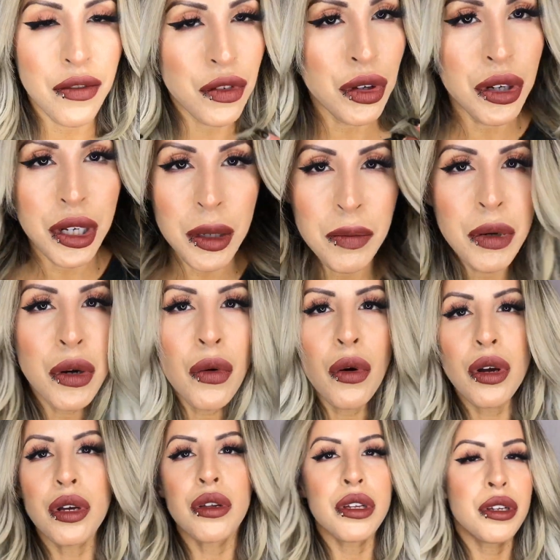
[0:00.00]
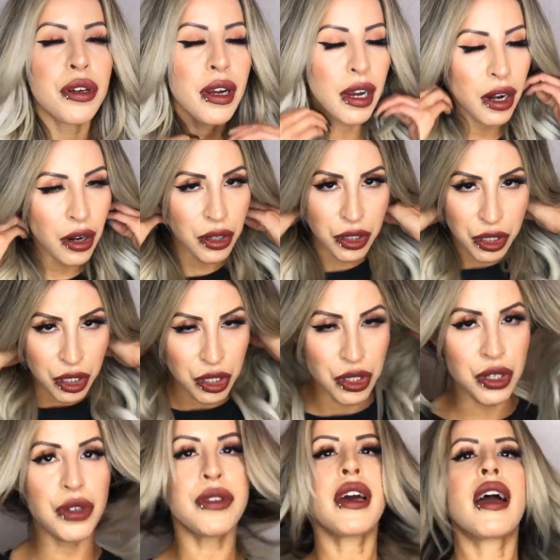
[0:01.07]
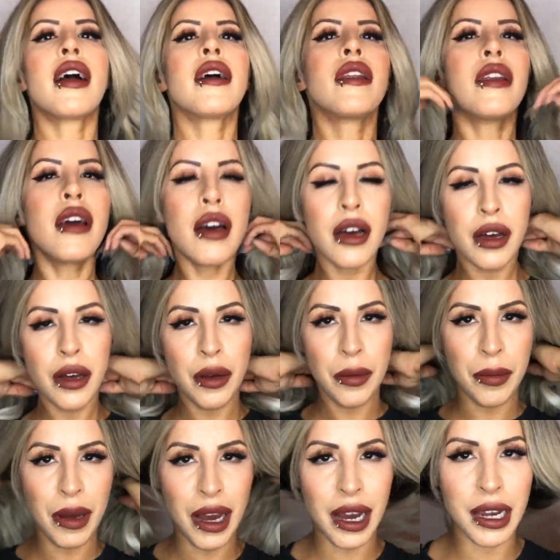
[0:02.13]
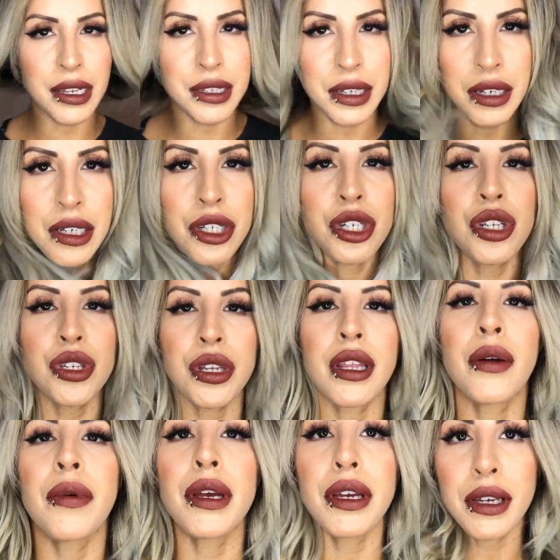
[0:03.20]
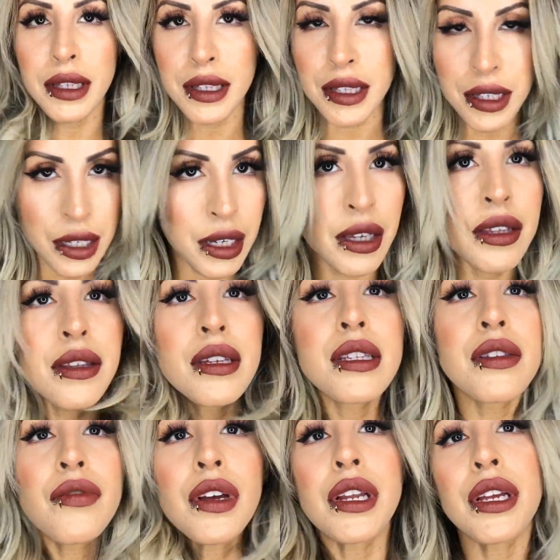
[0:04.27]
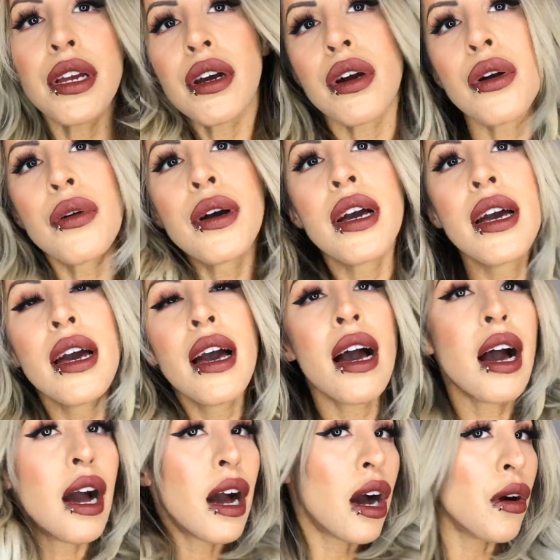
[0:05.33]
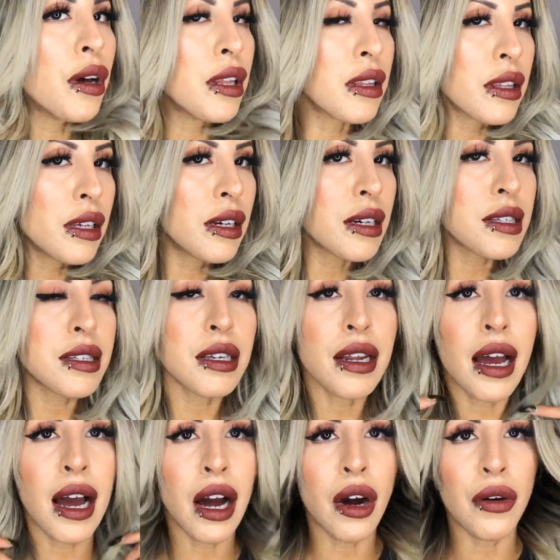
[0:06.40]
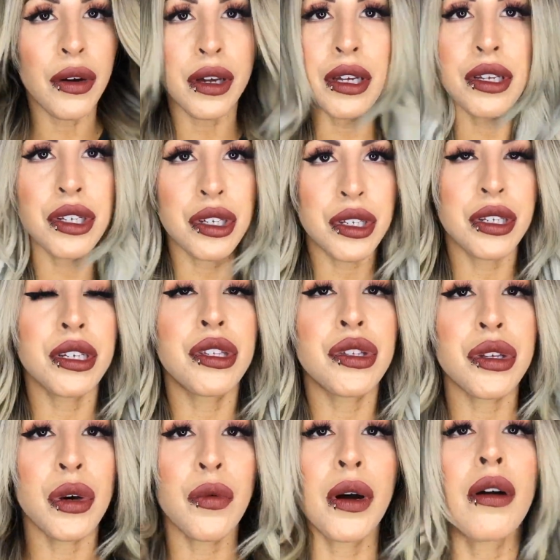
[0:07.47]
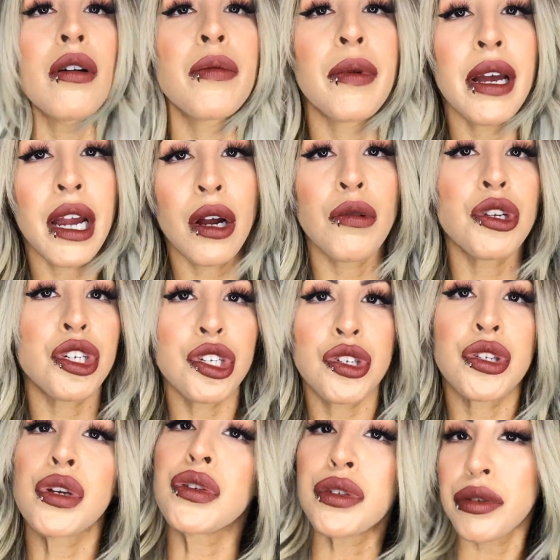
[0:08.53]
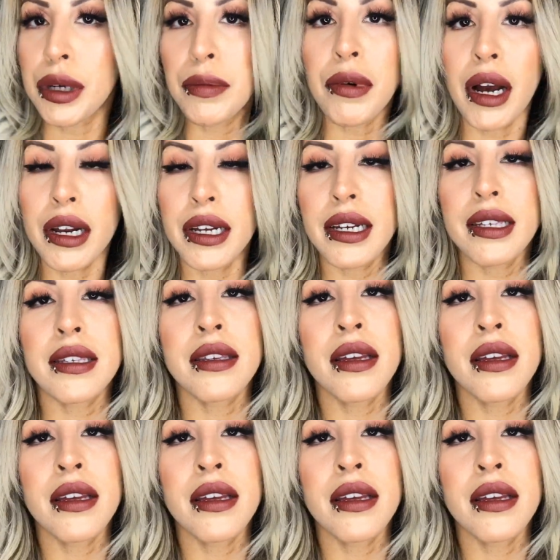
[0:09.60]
if you need to put oil in your hair, you can do that. I didn't, just so that way you can see in this video how it looks and how it just did so well with my hair with just those 3 products.